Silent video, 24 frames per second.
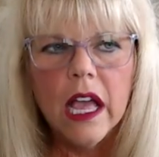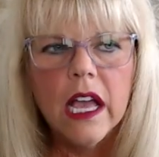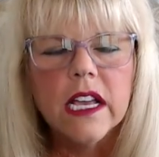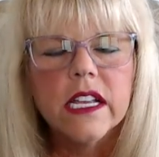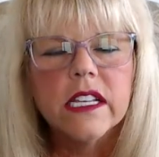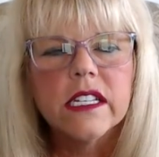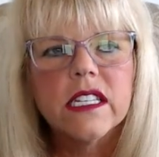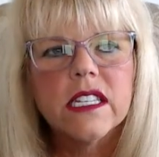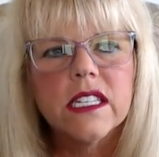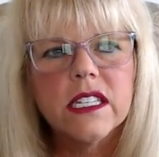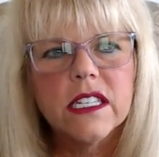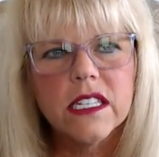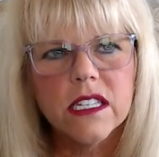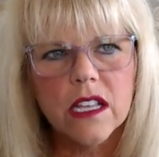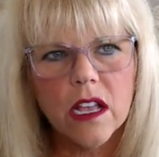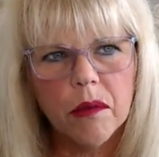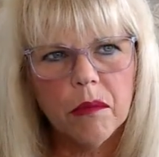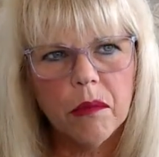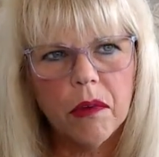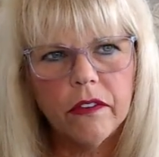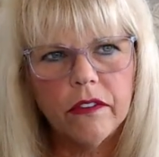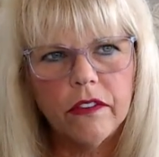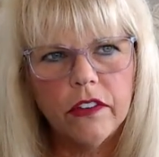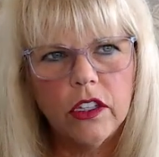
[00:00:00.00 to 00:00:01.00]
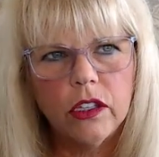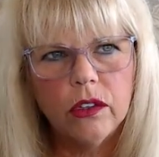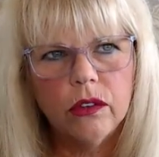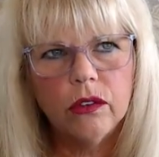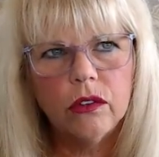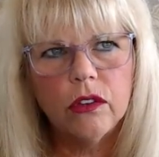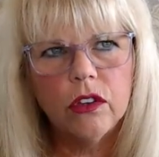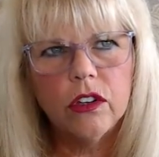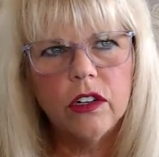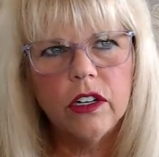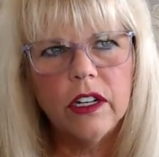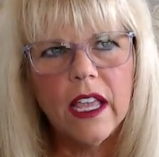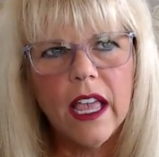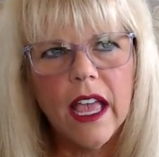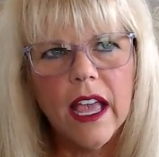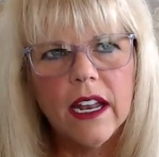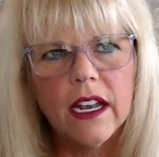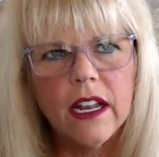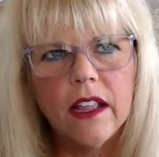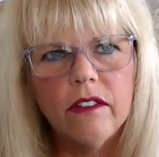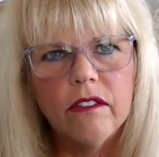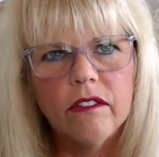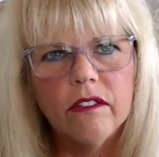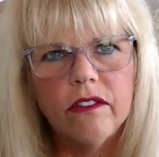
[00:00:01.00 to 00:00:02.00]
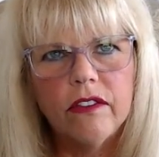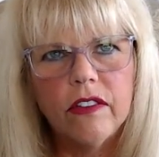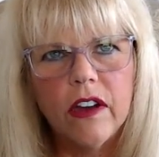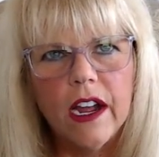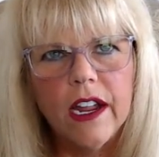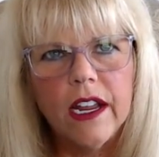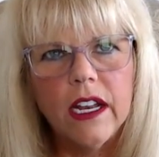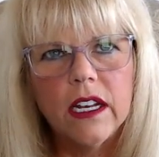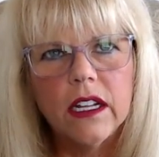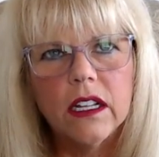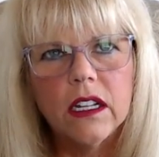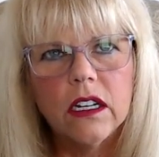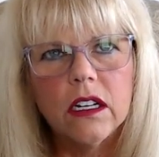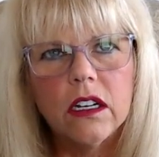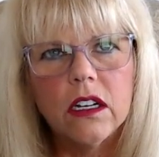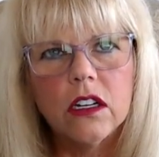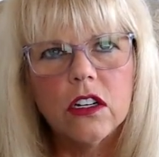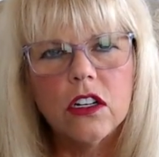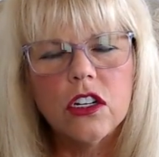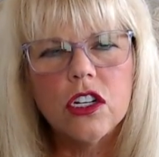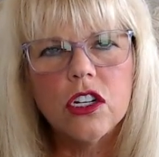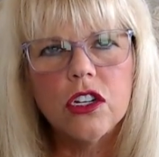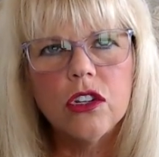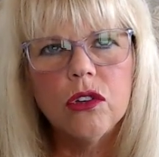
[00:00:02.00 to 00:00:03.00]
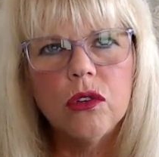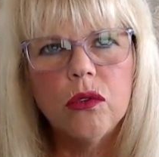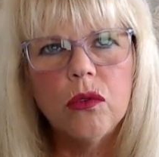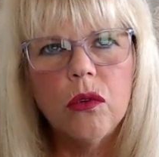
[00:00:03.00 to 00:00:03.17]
Some of you could get invited to